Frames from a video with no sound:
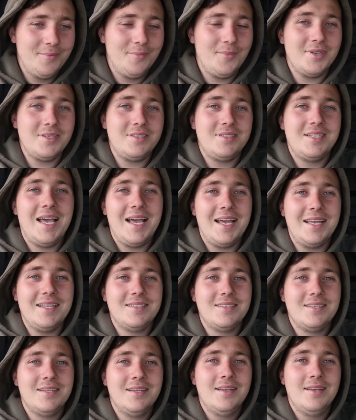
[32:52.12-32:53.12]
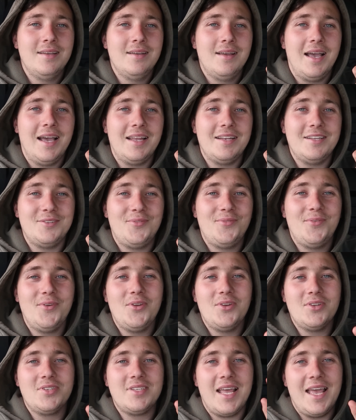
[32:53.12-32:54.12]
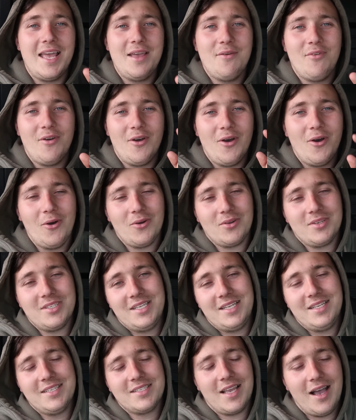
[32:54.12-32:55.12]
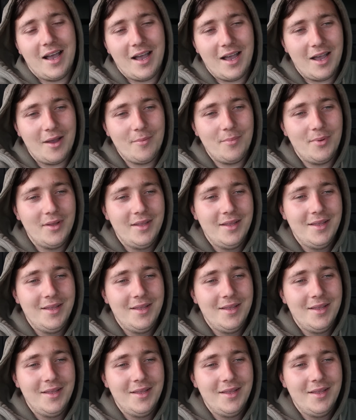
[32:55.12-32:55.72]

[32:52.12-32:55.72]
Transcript: my dad had his first ever Oxlease carp